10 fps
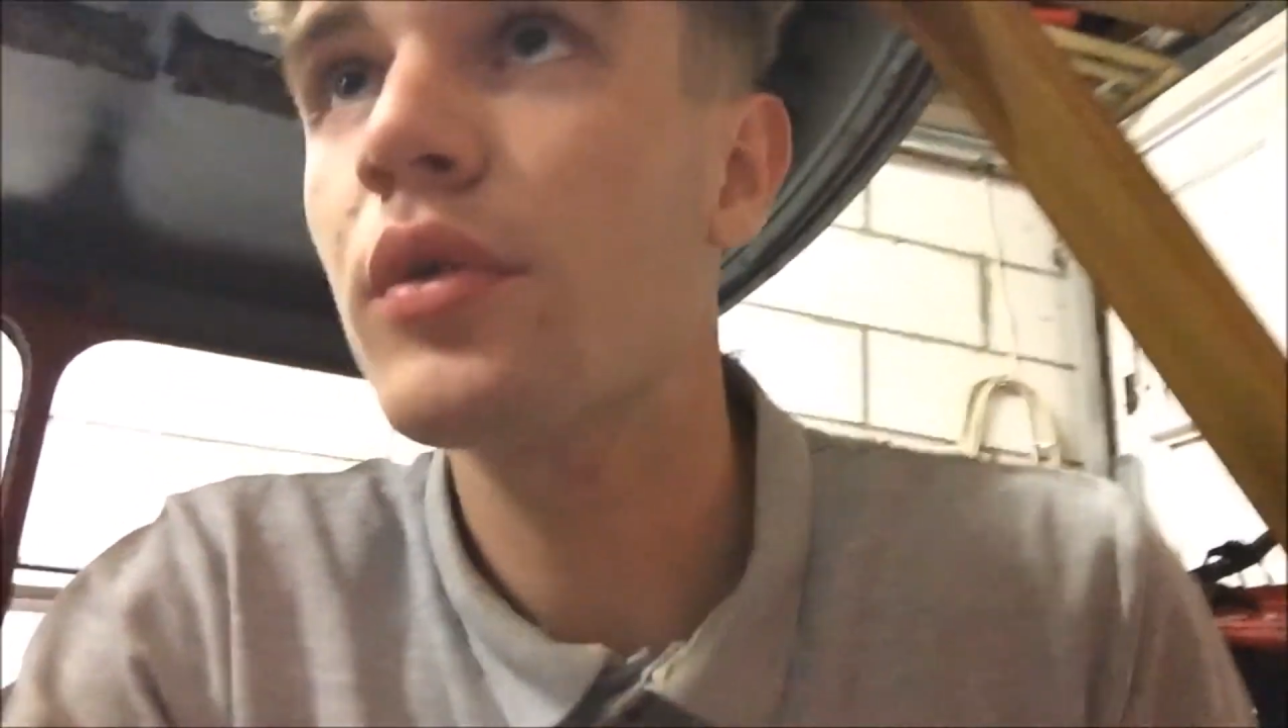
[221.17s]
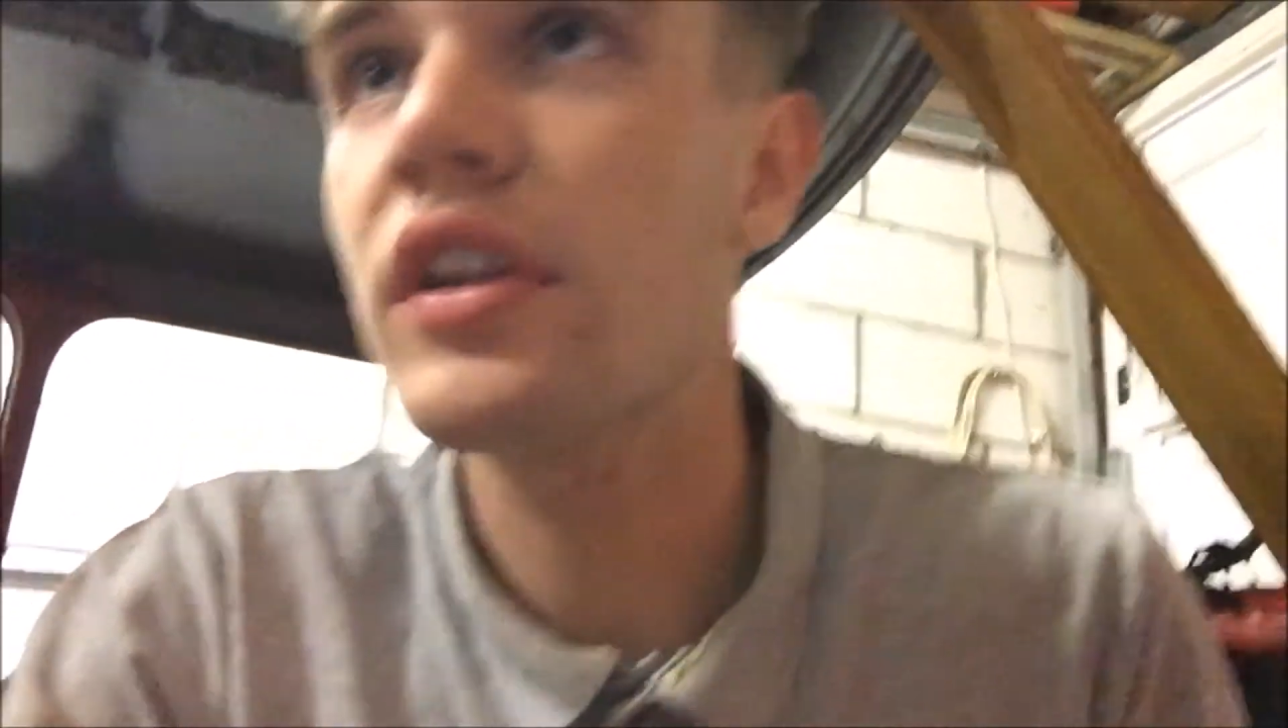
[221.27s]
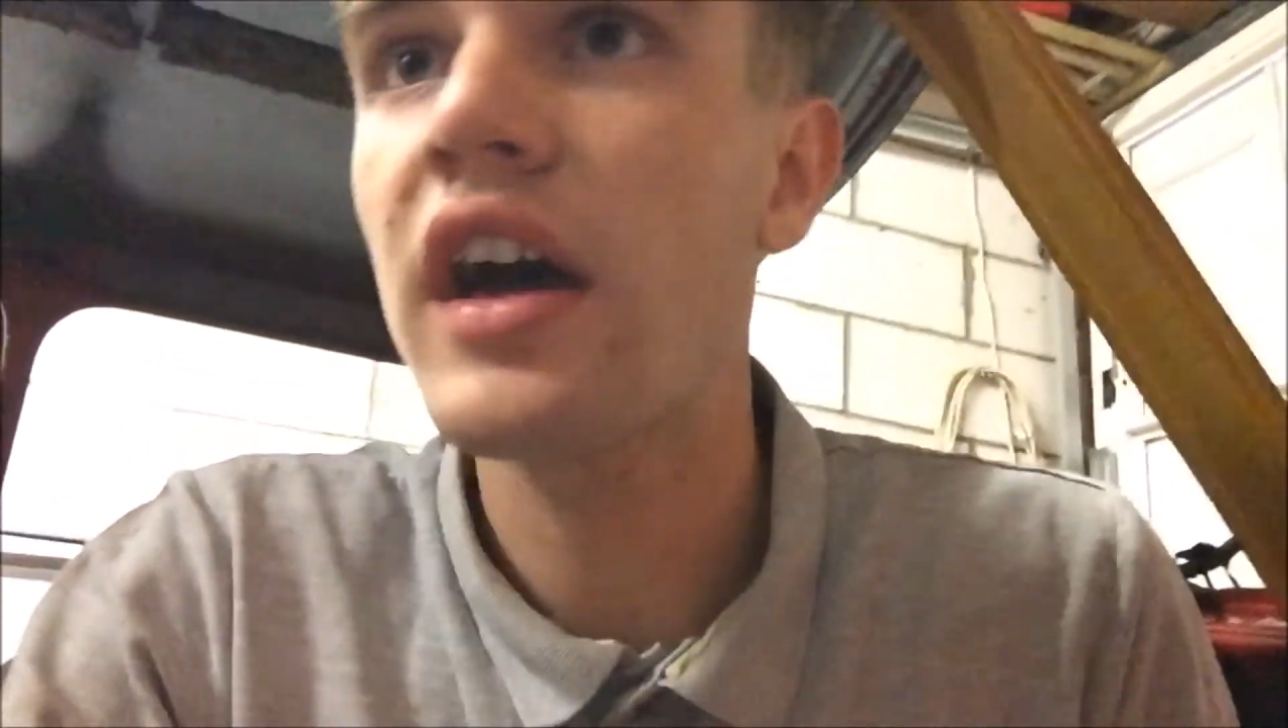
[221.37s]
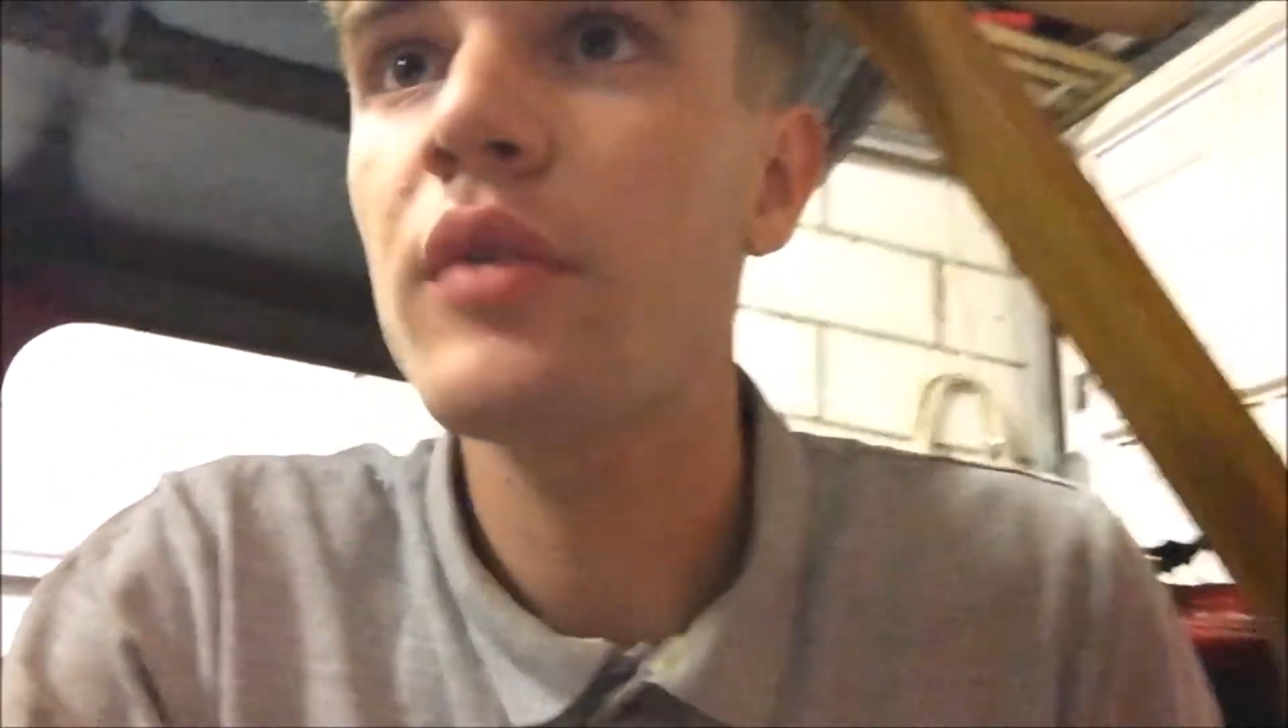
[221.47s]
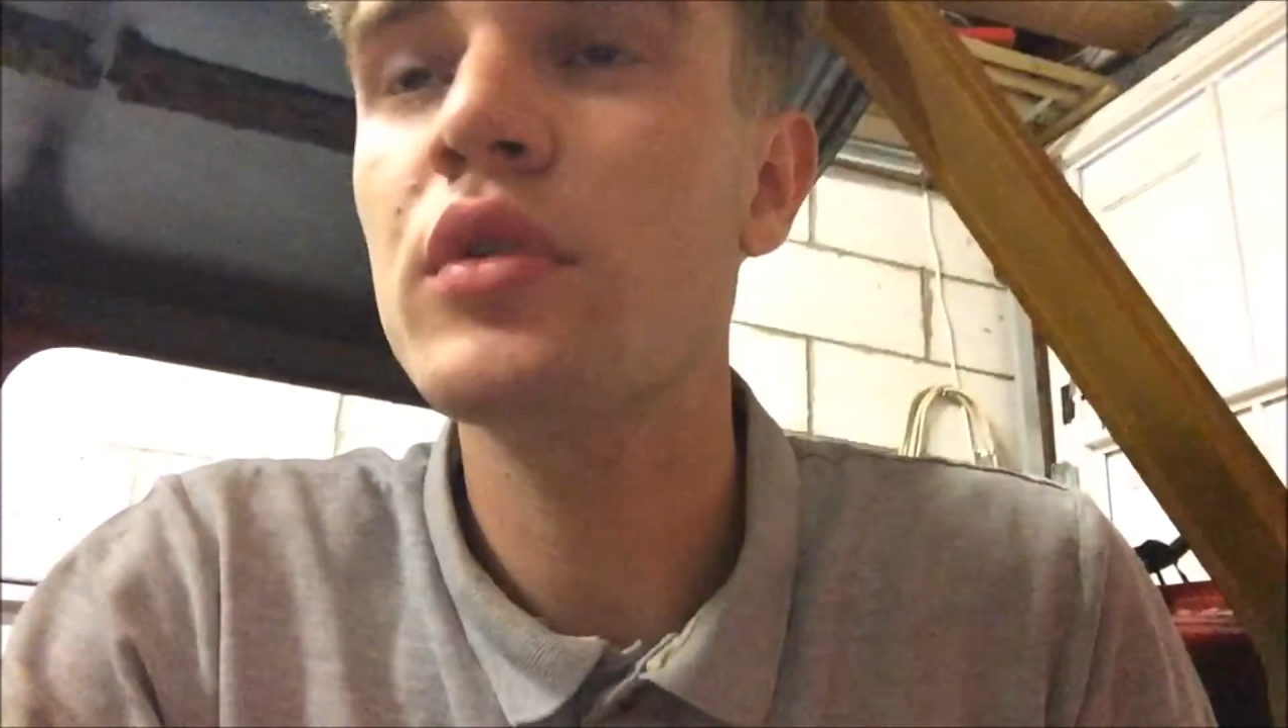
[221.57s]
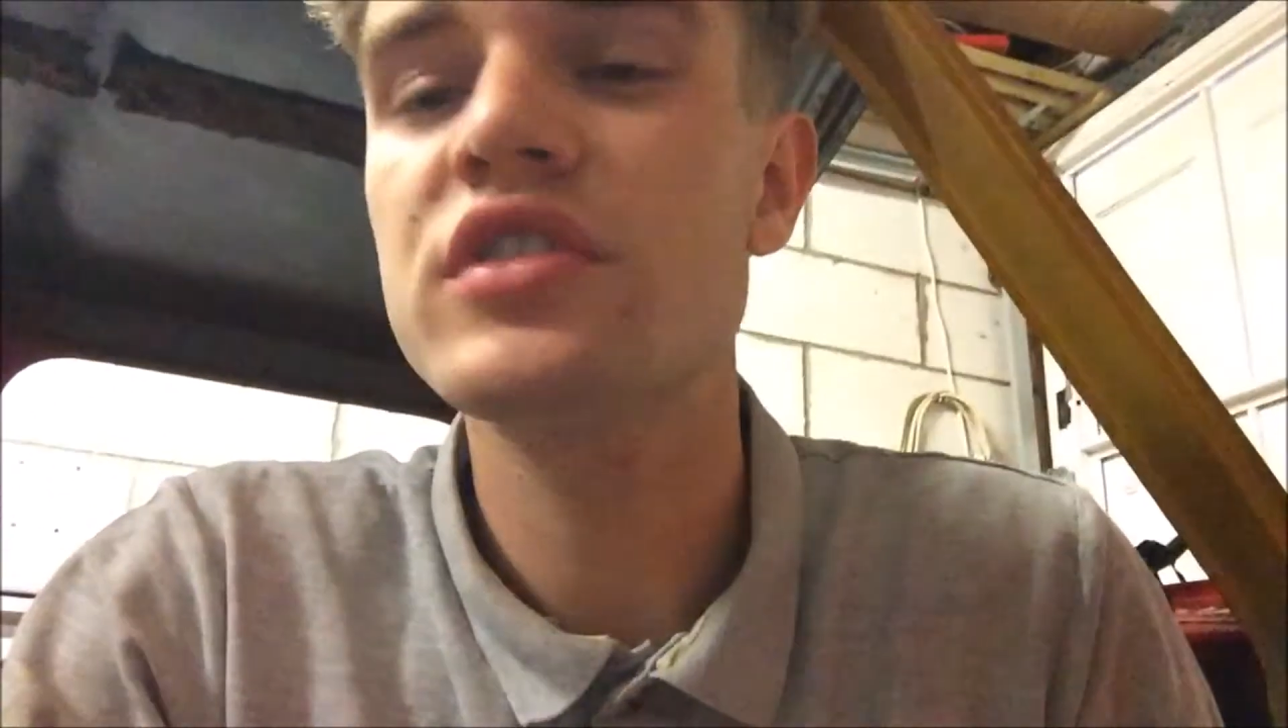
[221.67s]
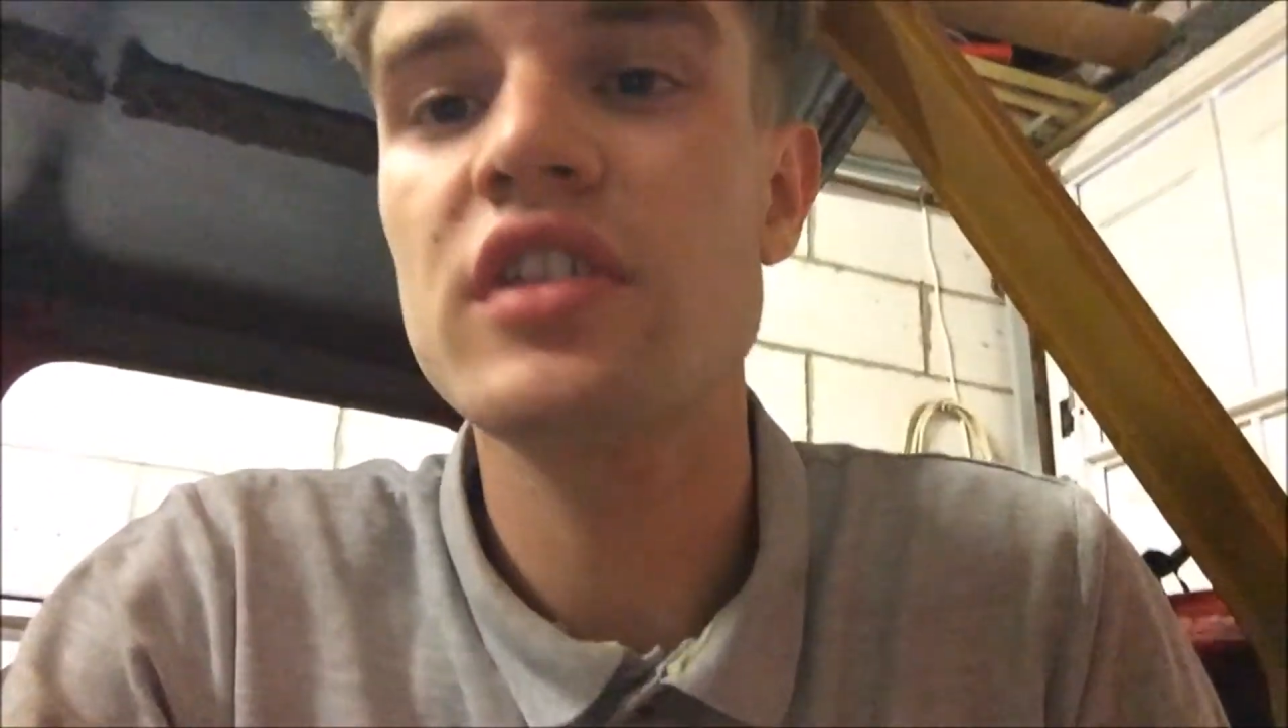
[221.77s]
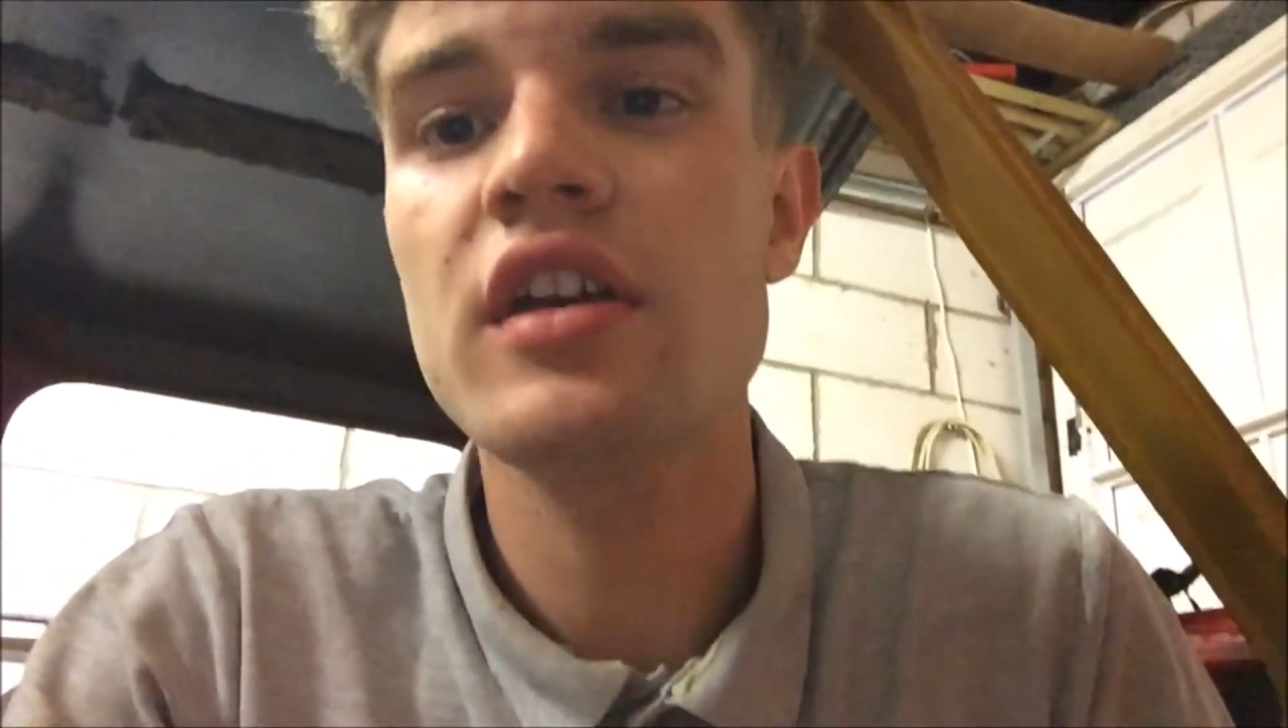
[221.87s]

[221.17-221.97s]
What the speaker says: want that and want to